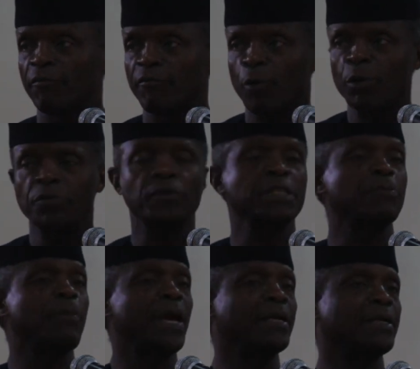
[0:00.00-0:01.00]
For with
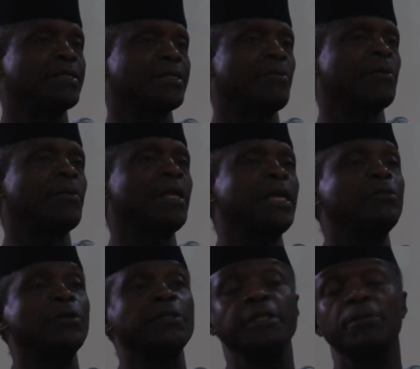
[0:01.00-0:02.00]
respect, the
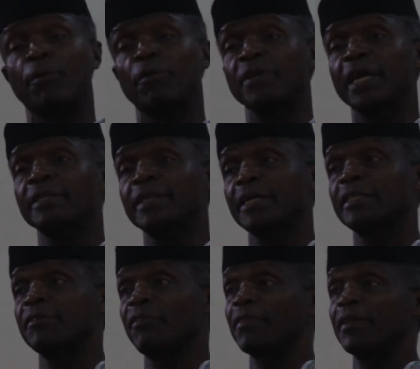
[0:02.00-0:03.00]
relationship of the
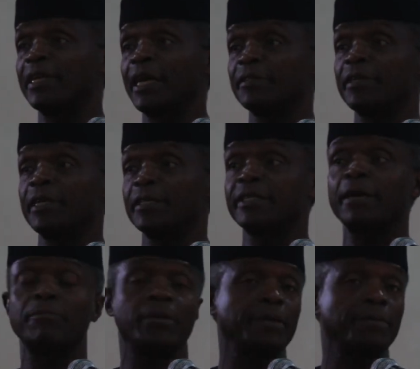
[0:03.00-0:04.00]
Executive and the National
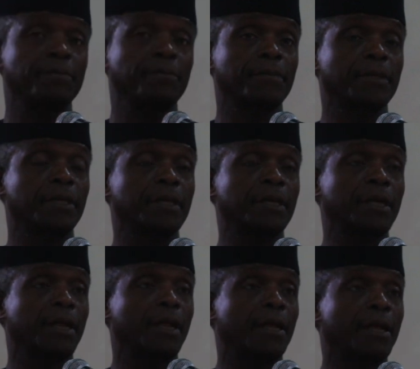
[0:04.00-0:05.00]
Assembly,
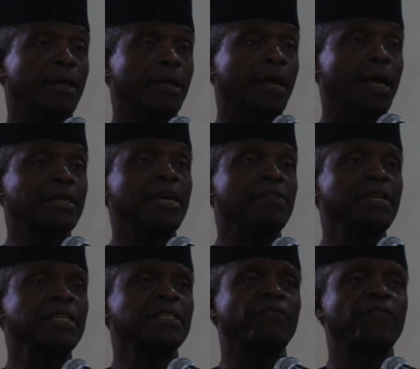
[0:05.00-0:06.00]
and I
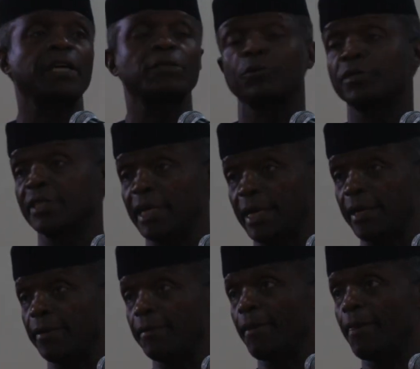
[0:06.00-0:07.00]
think it's fair to say
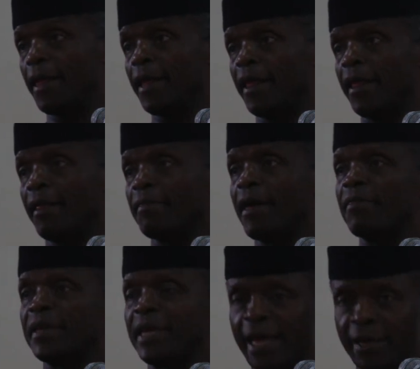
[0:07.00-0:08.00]

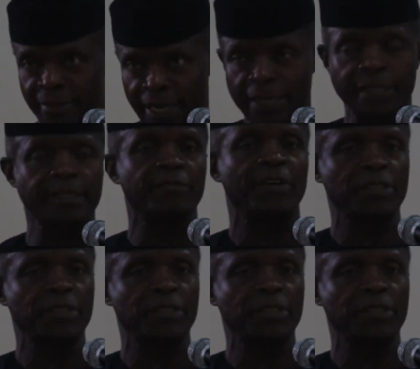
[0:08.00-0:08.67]
that the Executive,